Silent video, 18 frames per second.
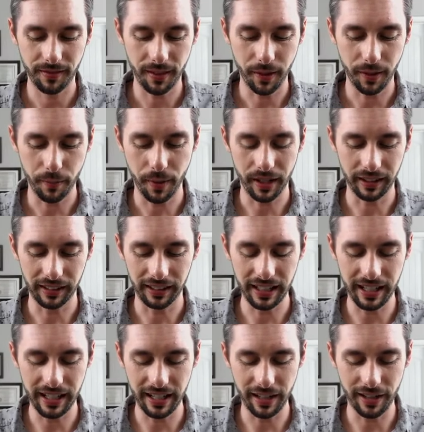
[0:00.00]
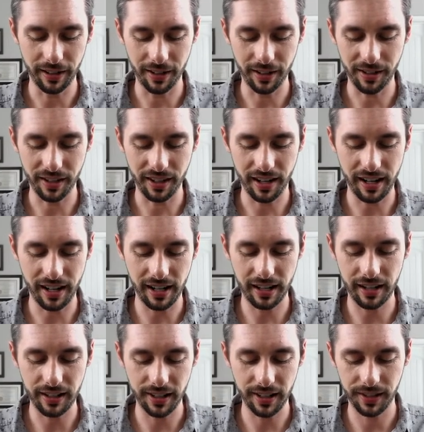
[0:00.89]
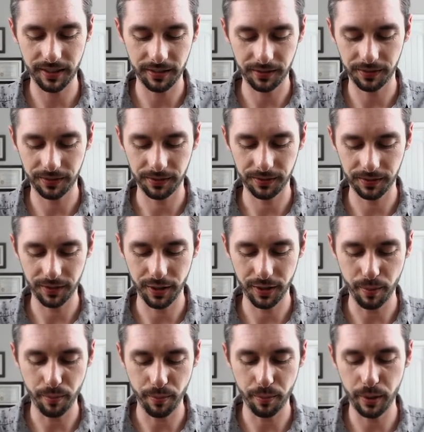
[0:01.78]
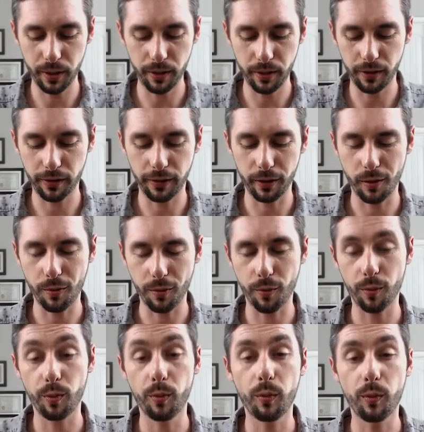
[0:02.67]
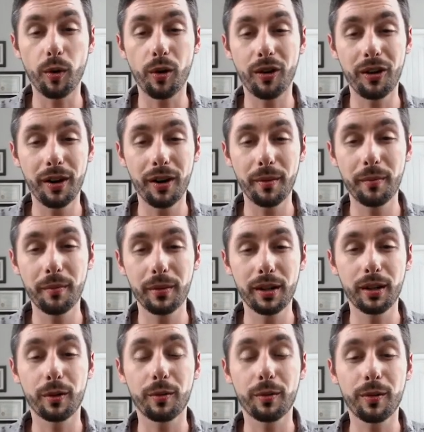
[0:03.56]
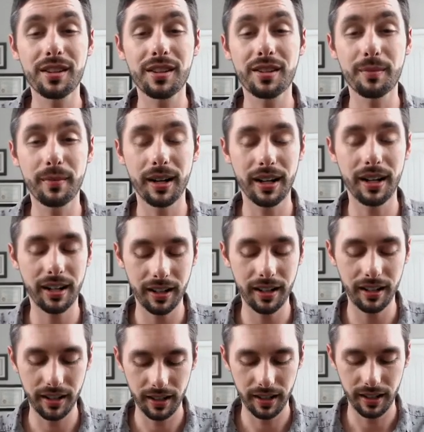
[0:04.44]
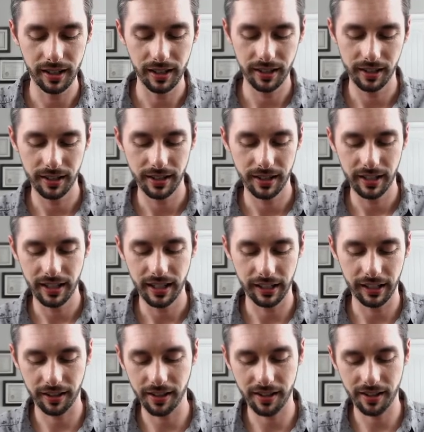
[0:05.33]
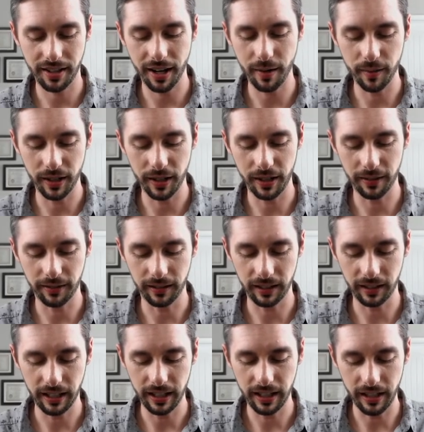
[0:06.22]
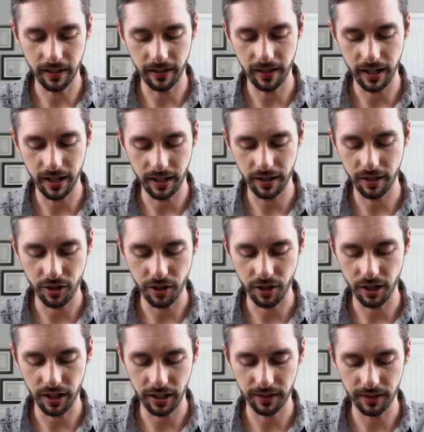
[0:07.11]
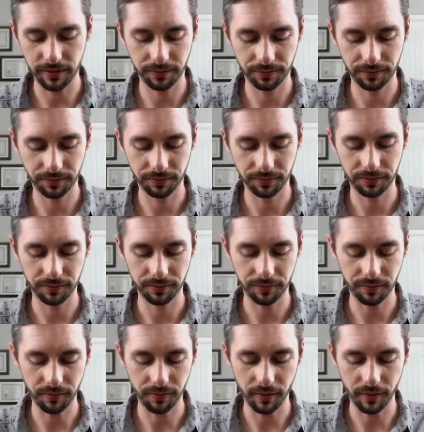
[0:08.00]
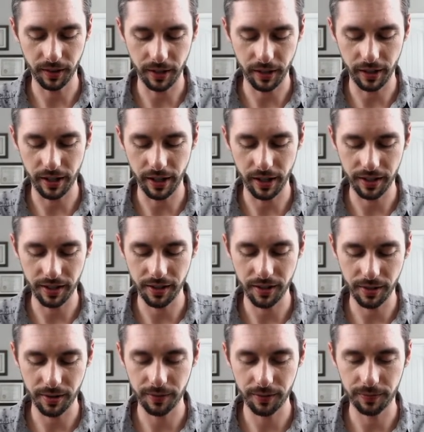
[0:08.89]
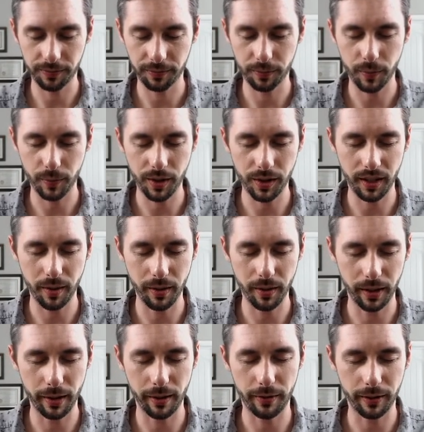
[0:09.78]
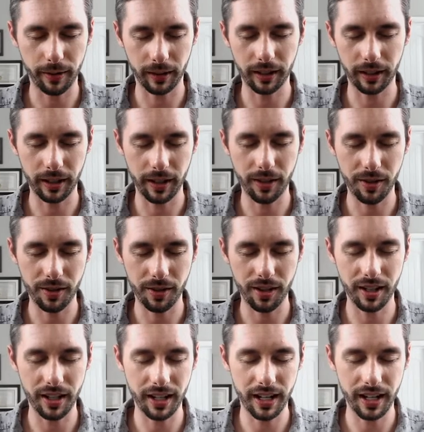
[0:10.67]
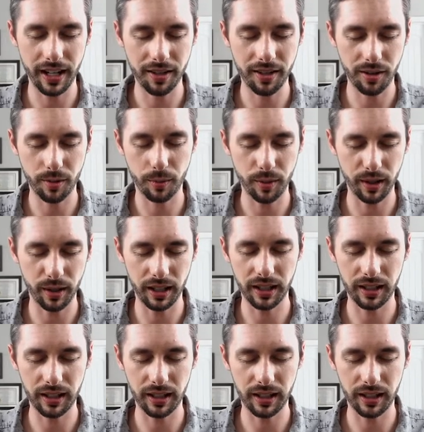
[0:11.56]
My Leos, the beautiful, warm charisma and excitement of Leo energy. All right, what's coming up for Leos in the next week?